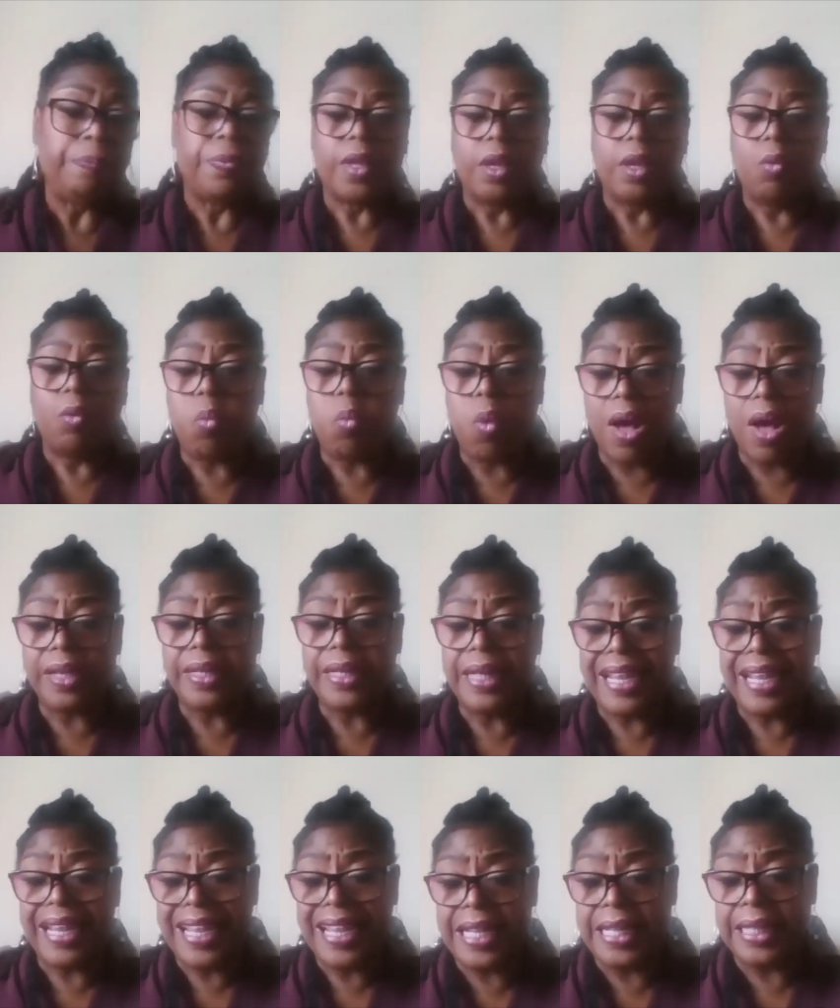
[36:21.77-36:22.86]
One
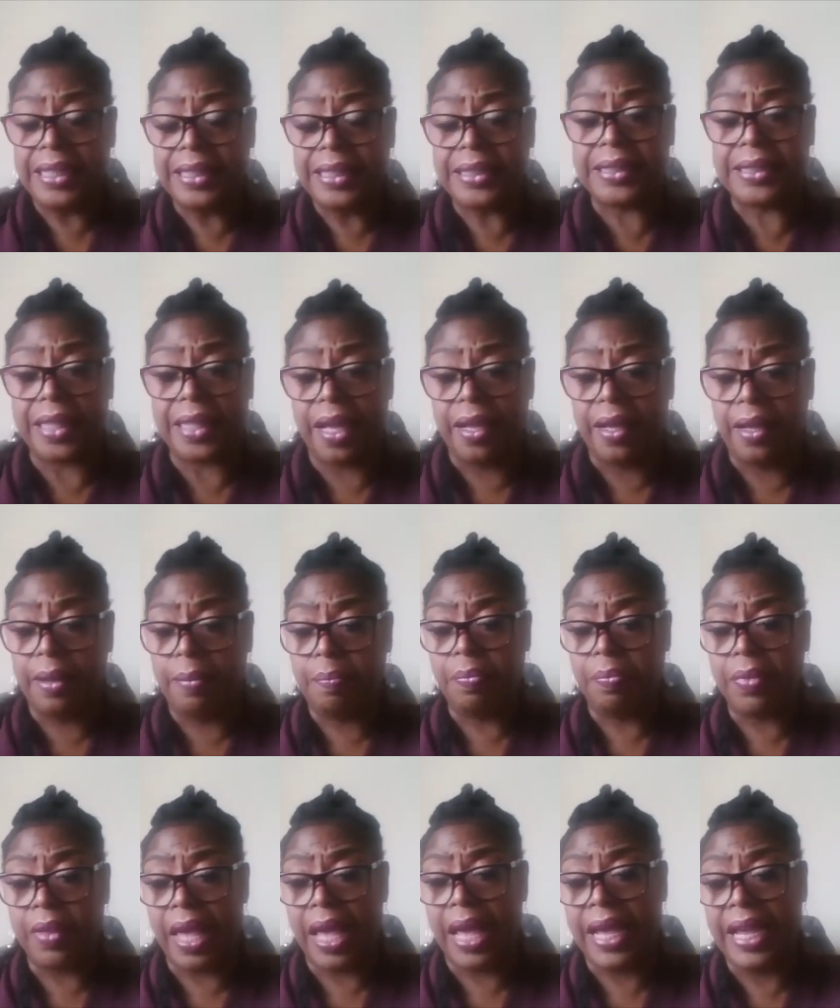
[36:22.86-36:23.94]
is um,
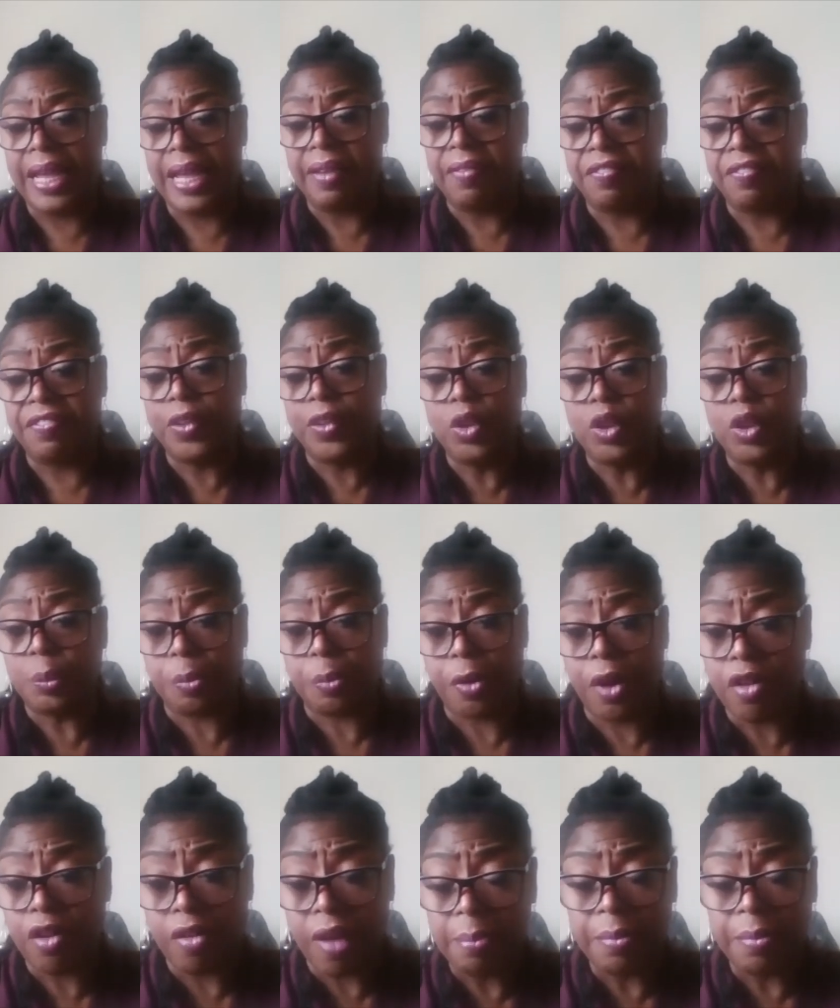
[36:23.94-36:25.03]
a food
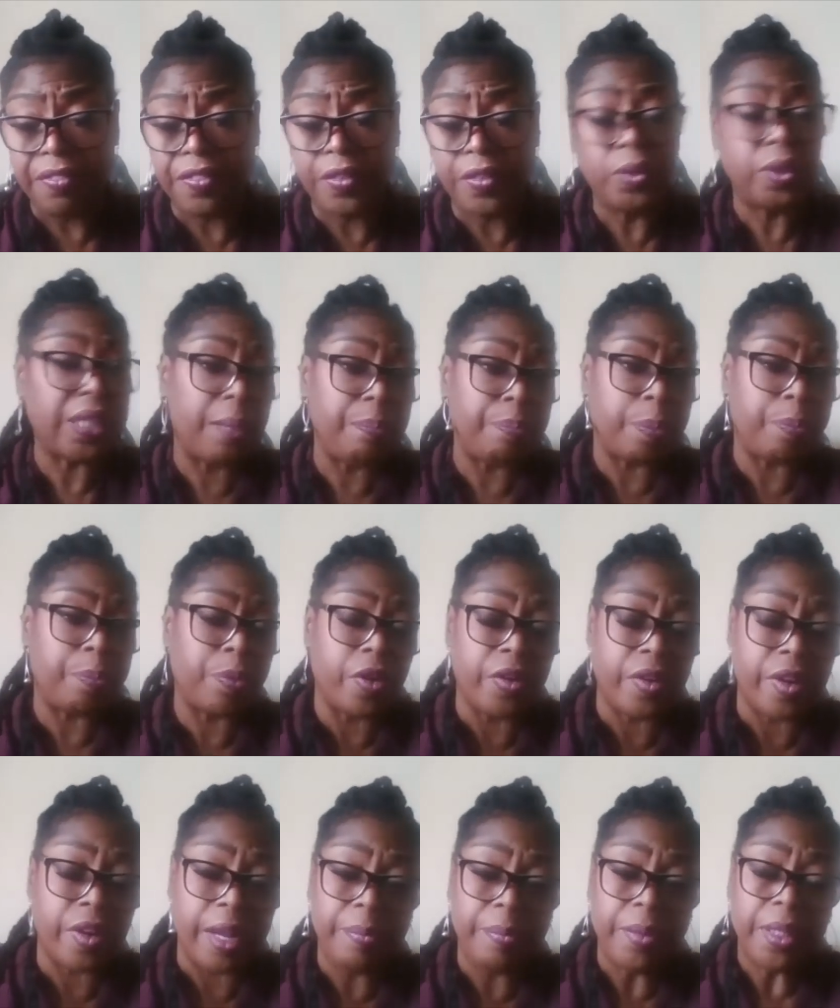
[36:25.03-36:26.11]
program, a food hamper
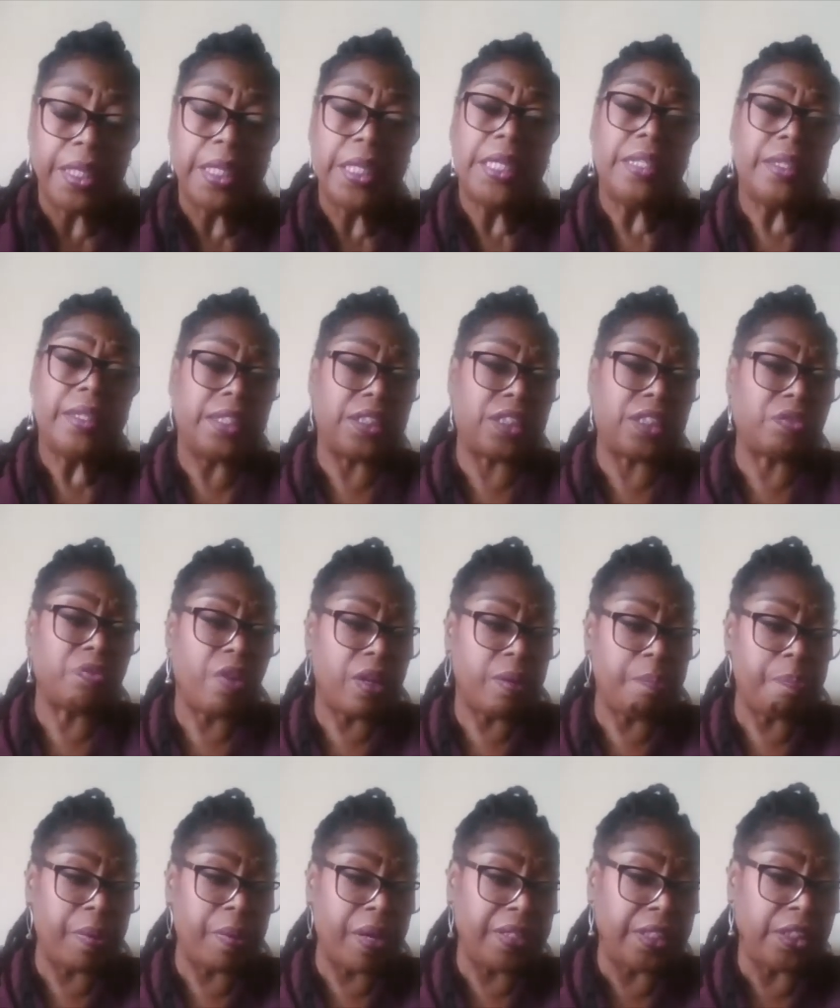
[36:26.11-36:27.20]
program that's run
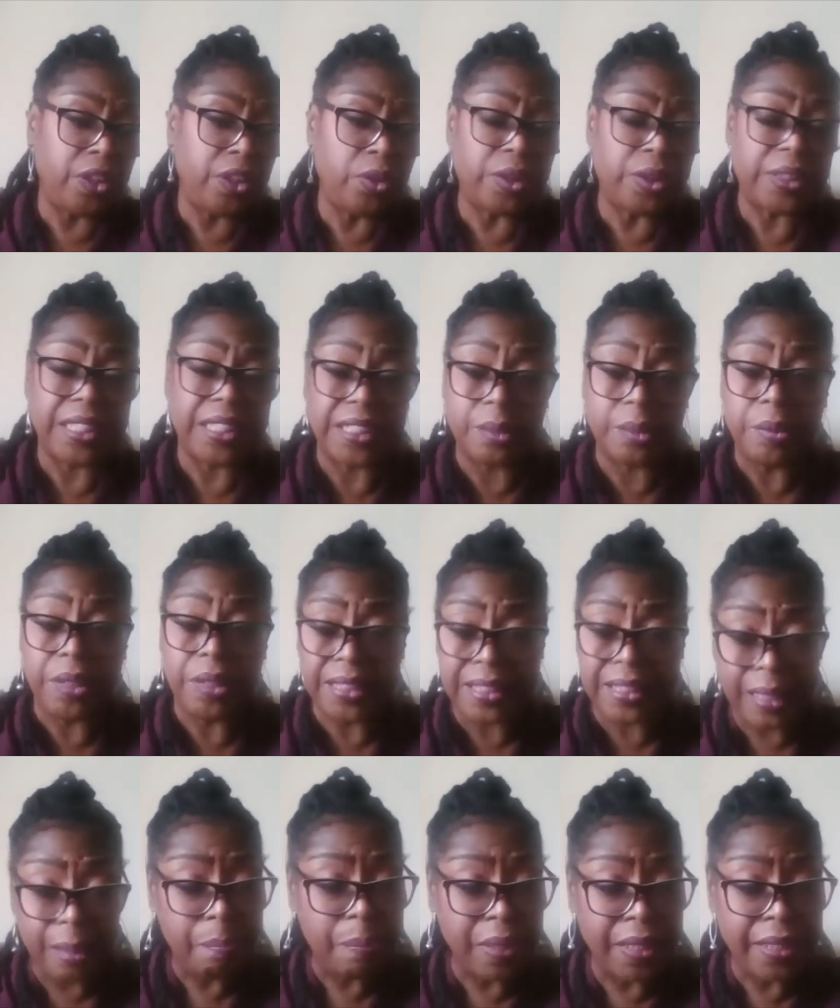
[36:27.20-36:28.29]
by the New Testament
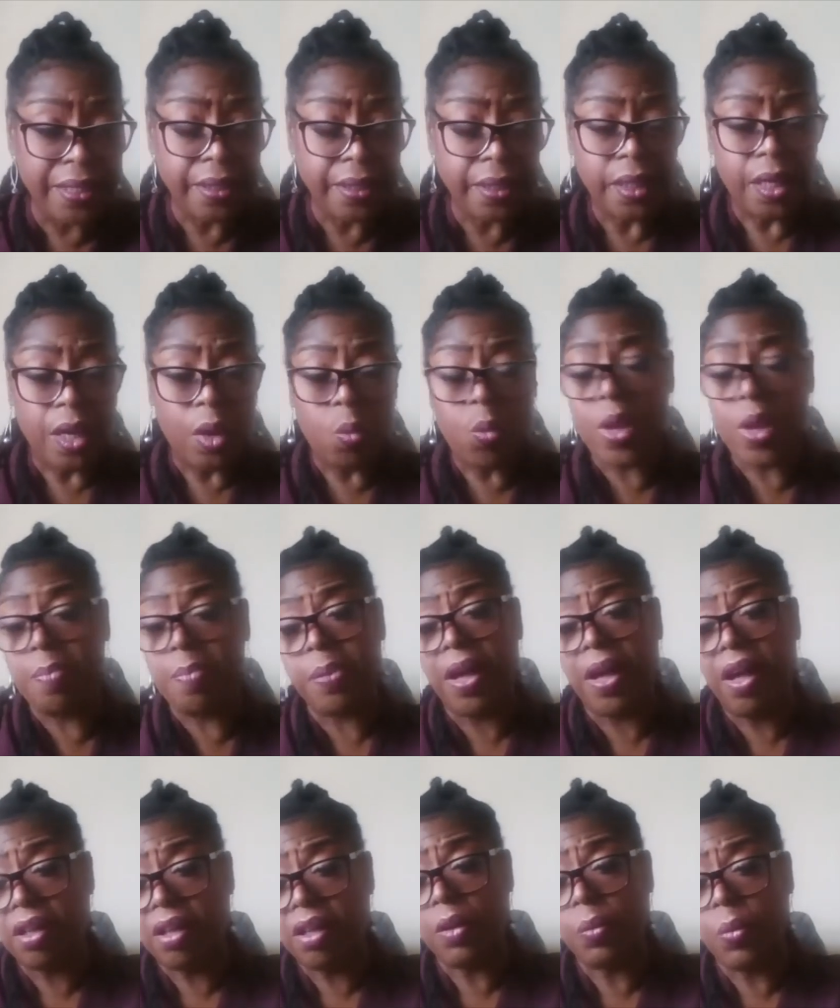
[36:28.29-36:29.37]
Assembly. We
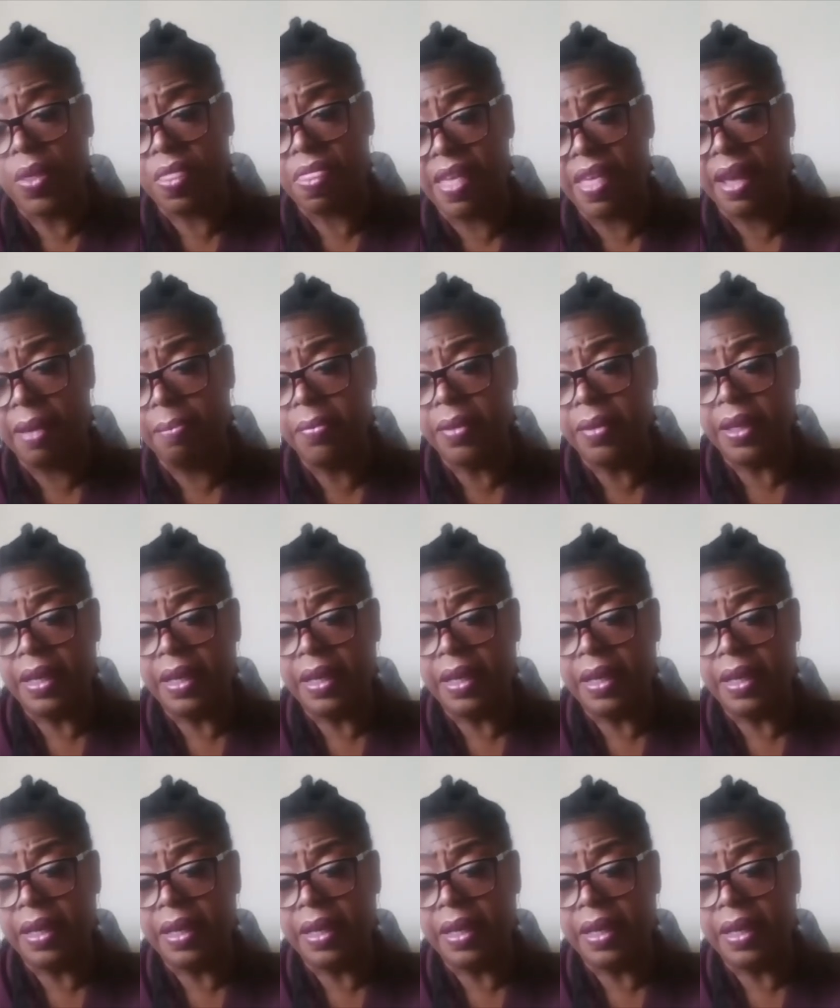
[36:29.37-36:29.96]
partner with them